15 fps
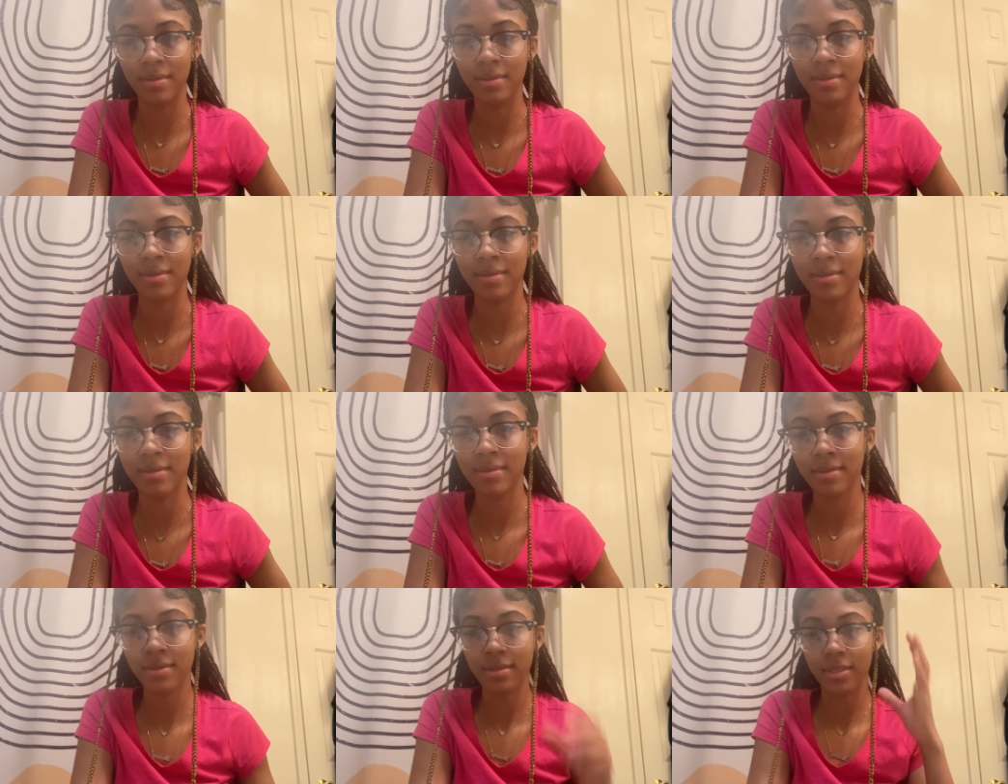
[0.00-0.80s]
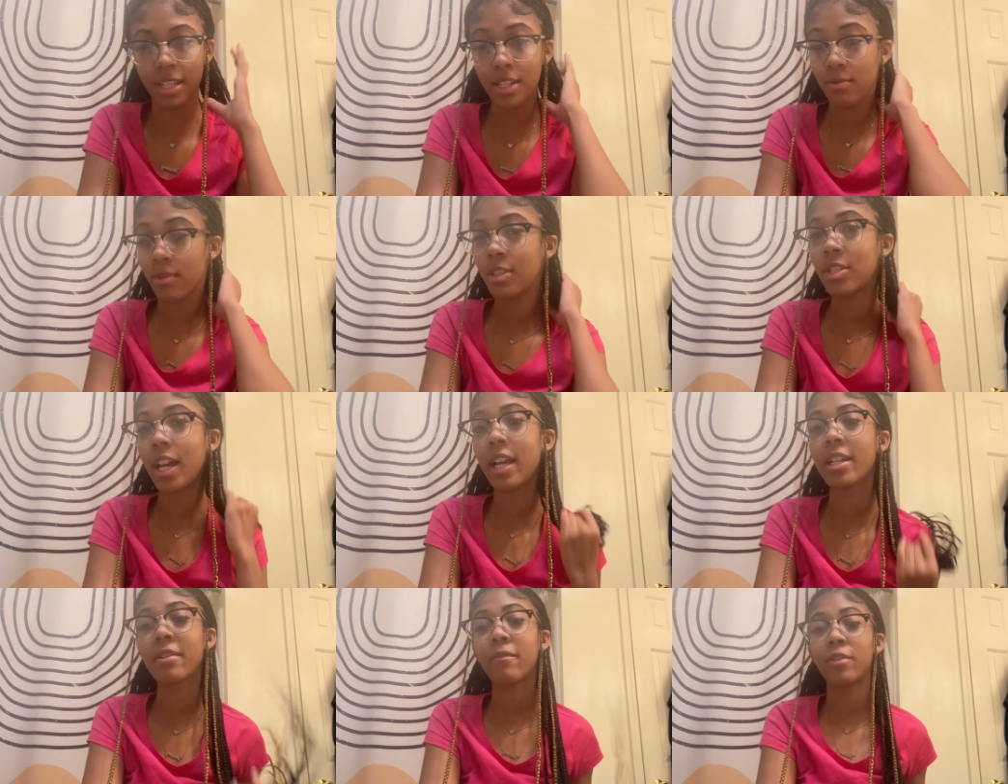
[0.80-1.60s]
Tragic. It's real
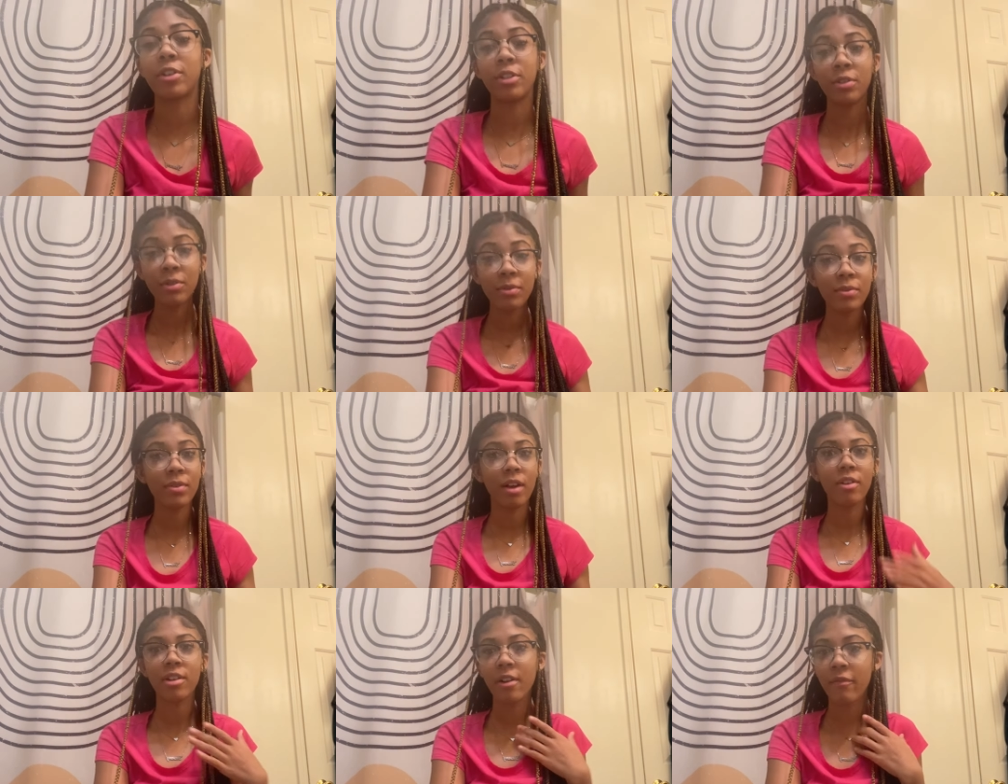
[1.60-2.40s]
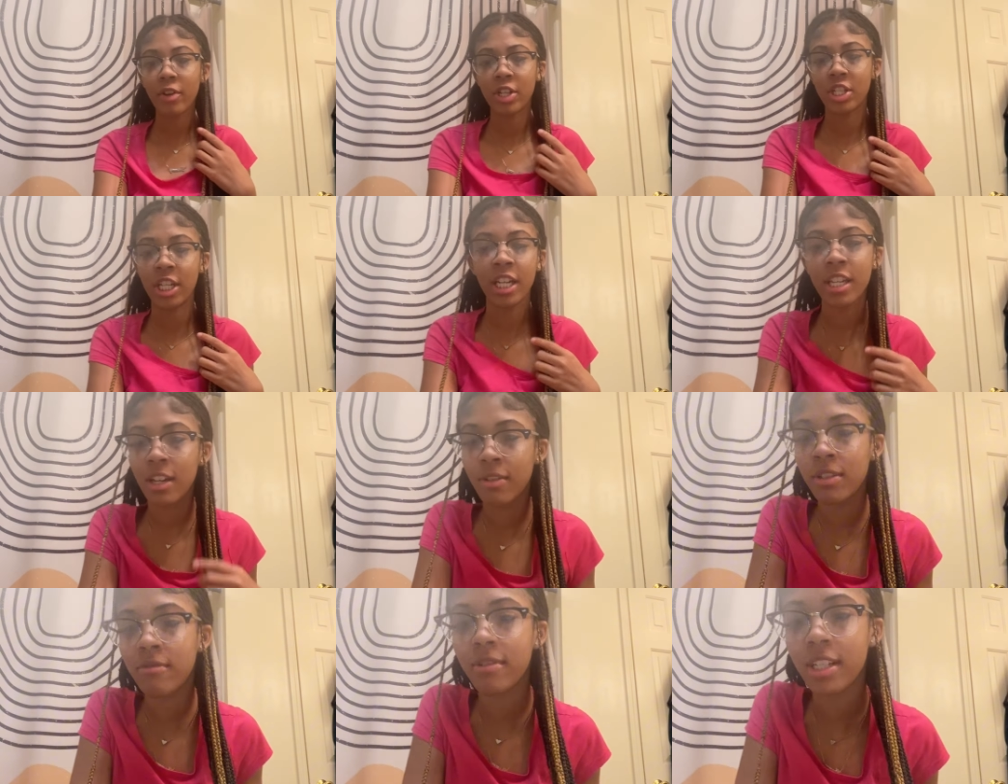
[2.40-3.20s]
tragic for you, your girlfriend. She
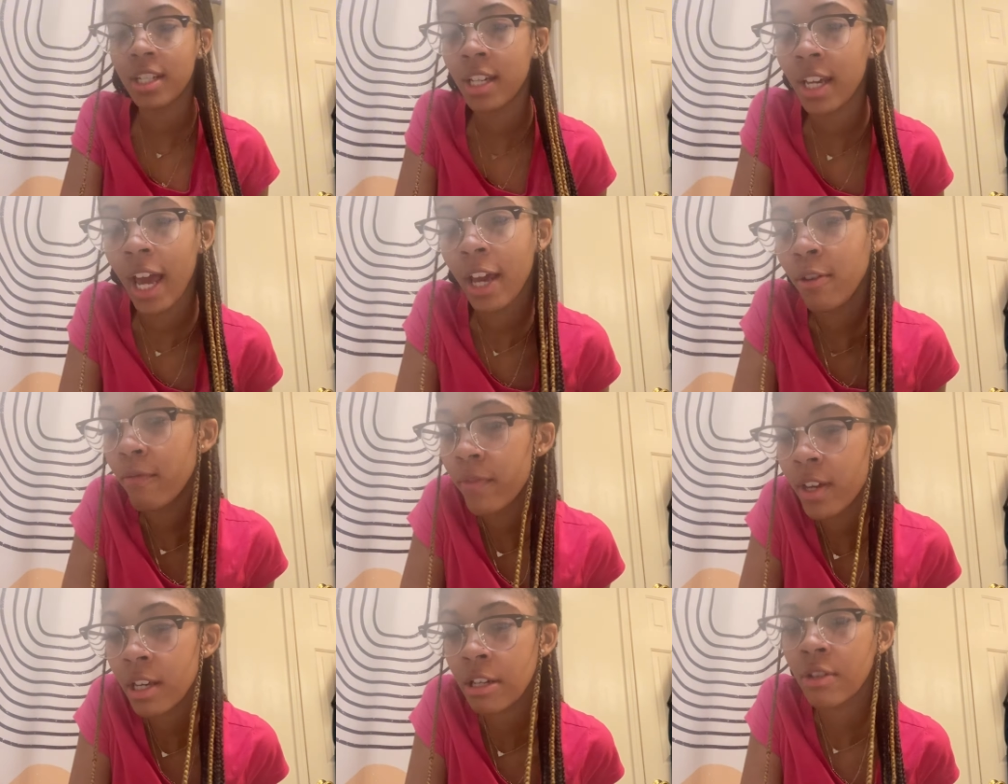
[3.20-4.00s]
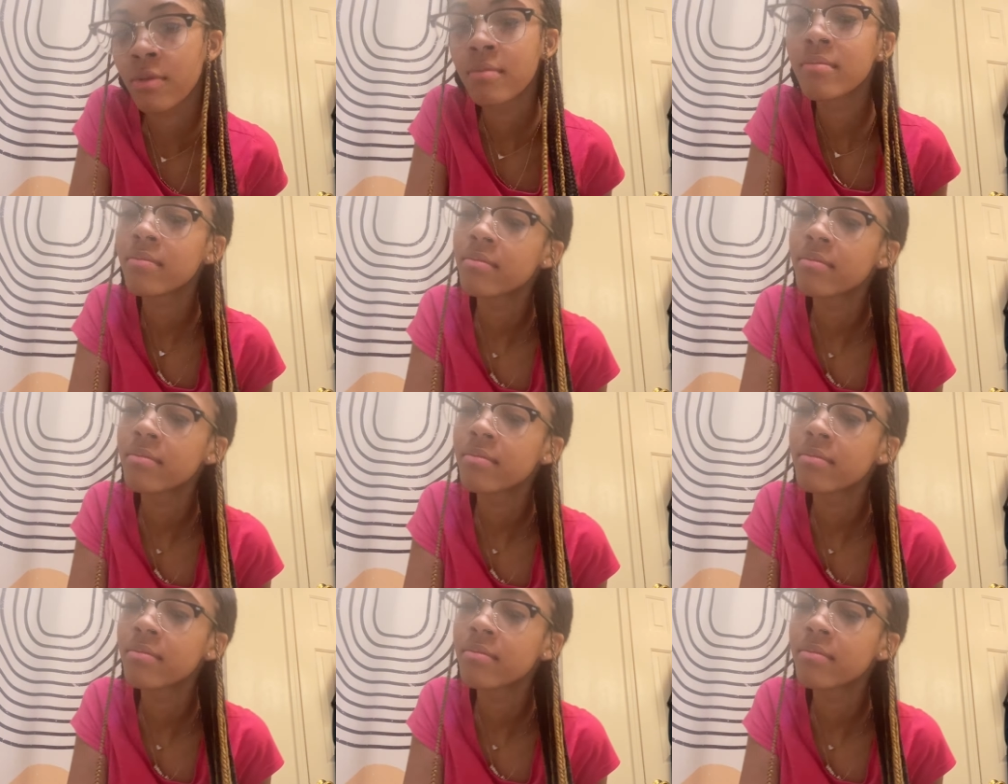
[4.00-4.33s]
known you and she, How you feel?